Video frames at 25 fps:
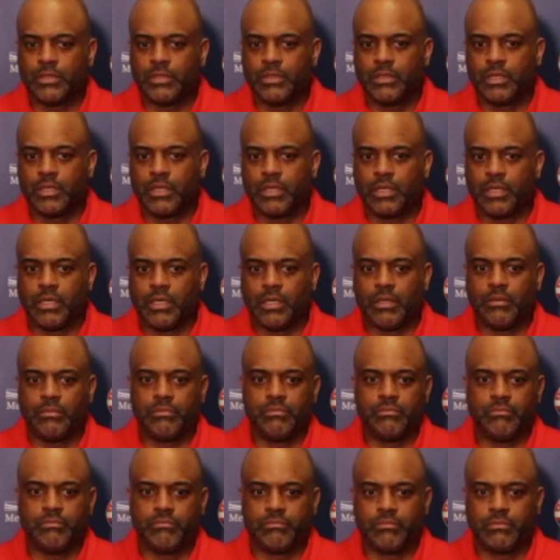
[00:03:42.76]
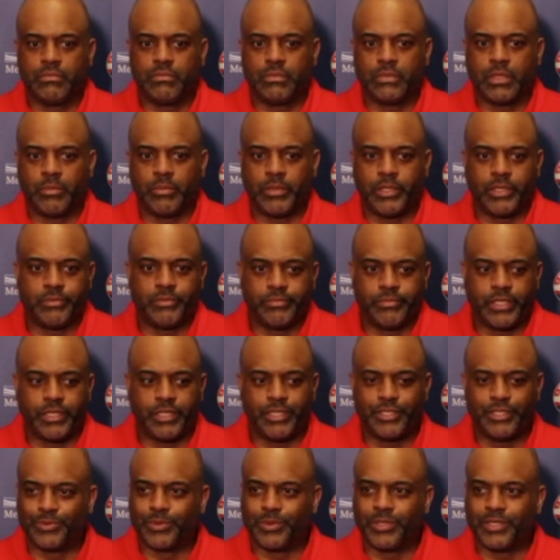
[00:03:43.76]
I mean, it
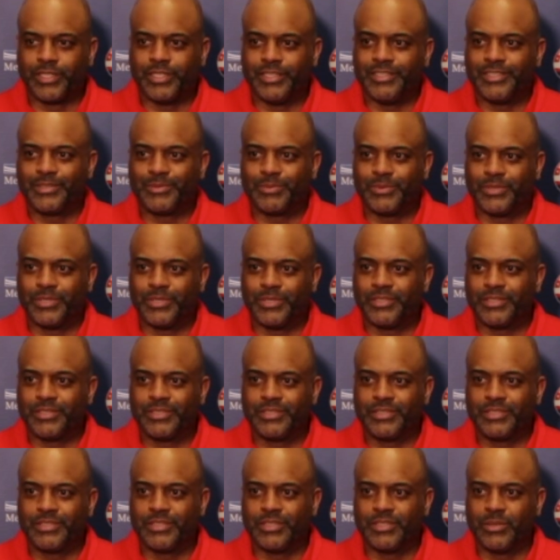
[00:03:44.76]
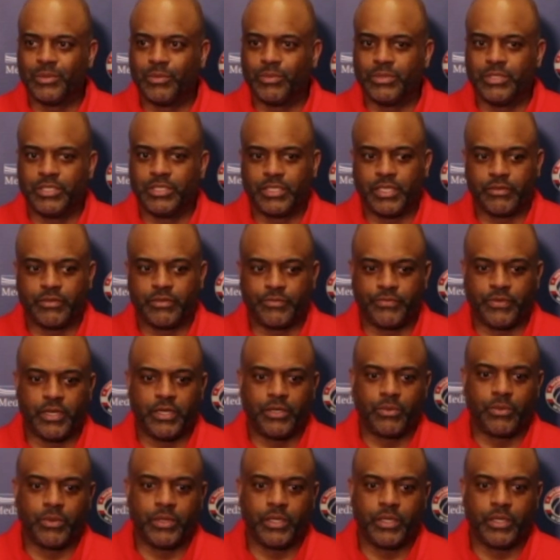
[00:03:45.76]
is what it is, but you know, we just have to
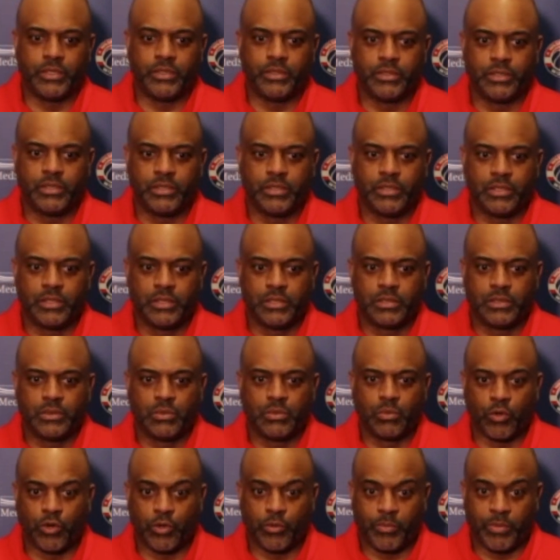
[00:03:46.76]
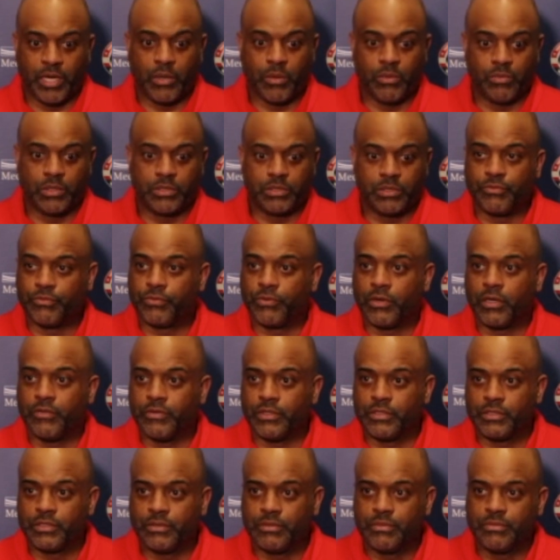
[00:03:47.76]
find a way to worry about what's in front of
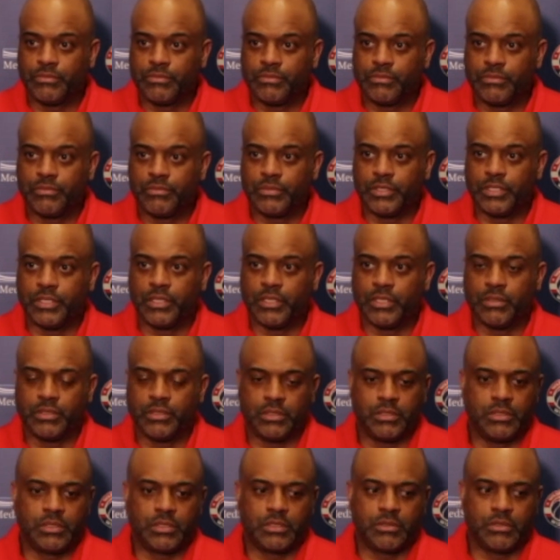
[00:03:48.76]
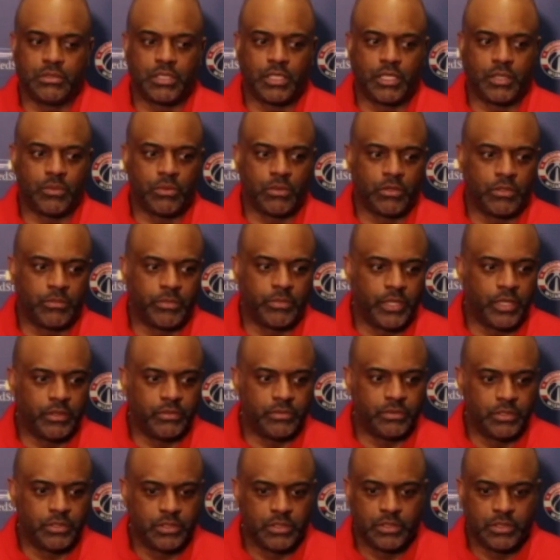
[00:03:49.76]
us. You know, you can't worry about,
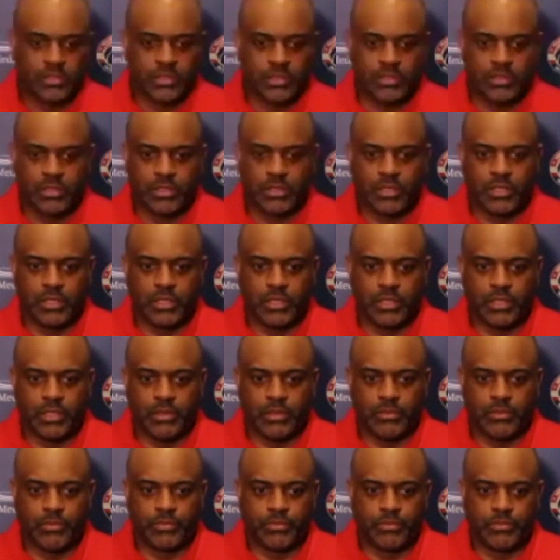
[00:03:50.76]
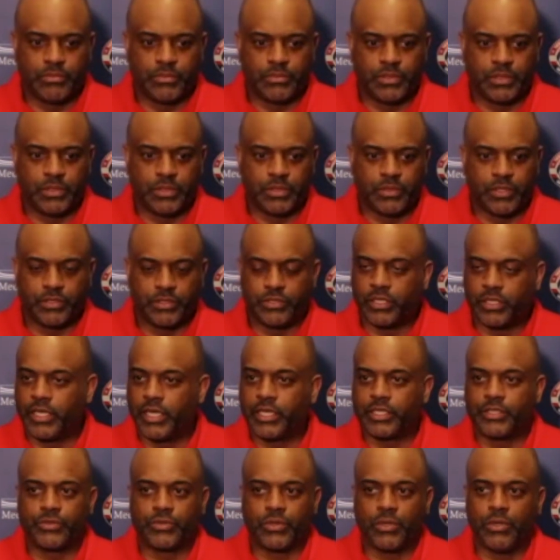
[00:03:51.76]
you know, things you can't
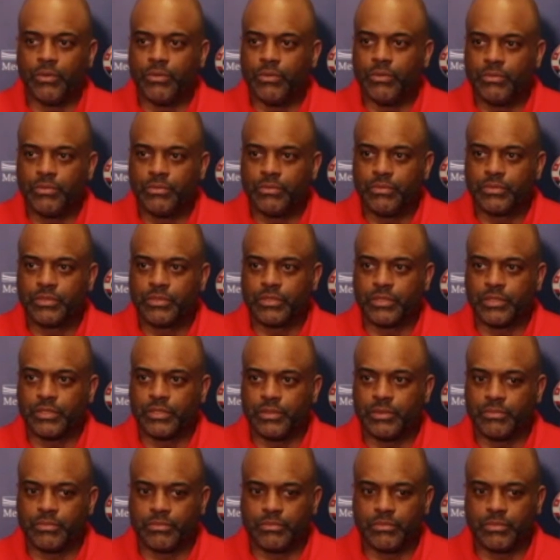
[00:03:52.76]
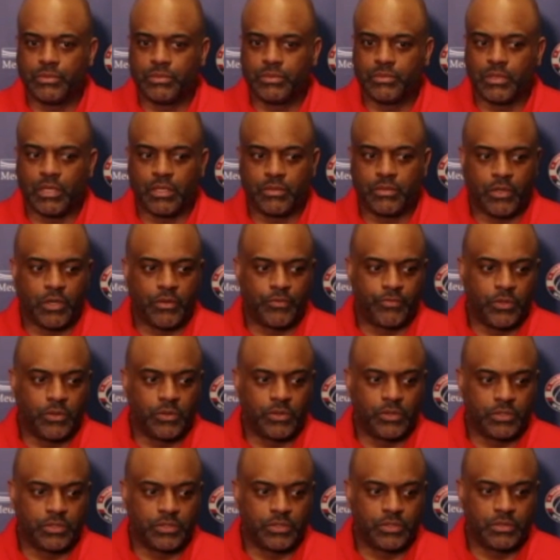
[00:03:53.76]
control. So our
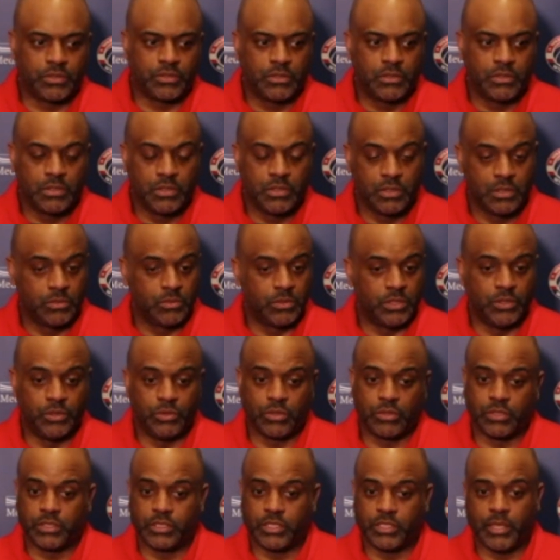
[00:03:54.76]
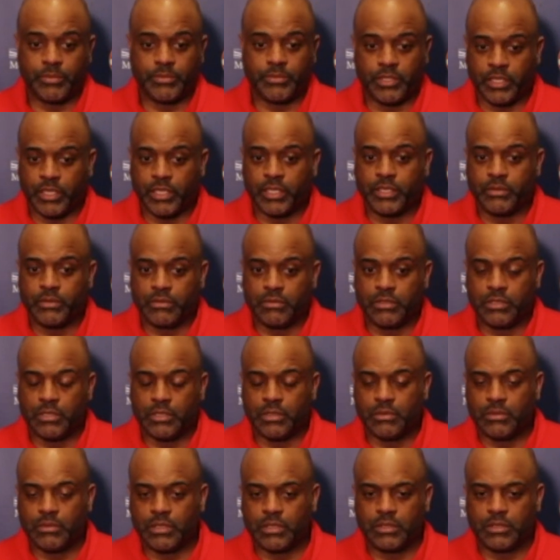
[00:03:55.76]
focus didn't do a good job tonight, you
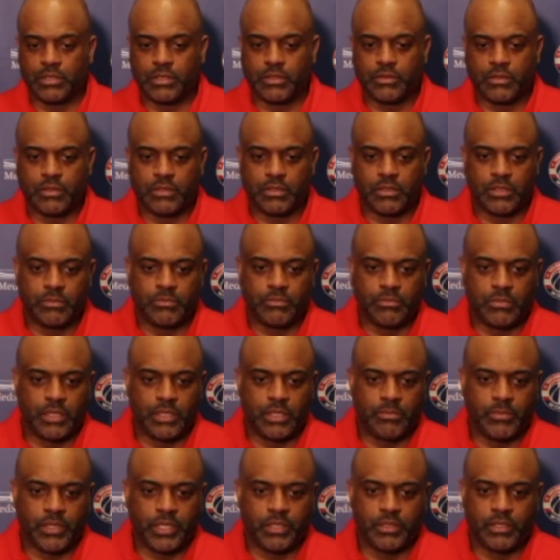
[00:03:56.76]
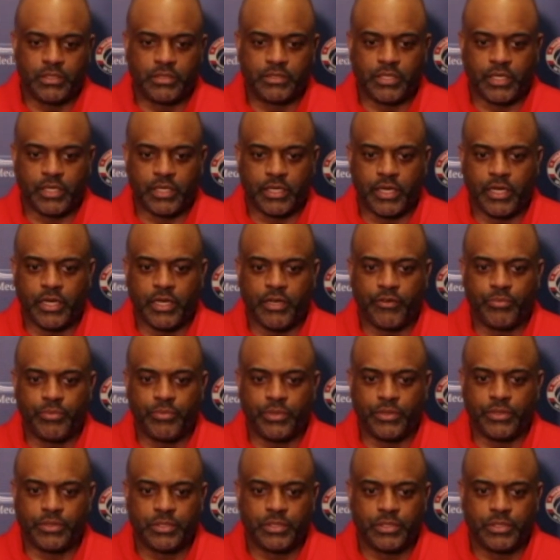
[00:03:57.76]
know, mainly in the second half, but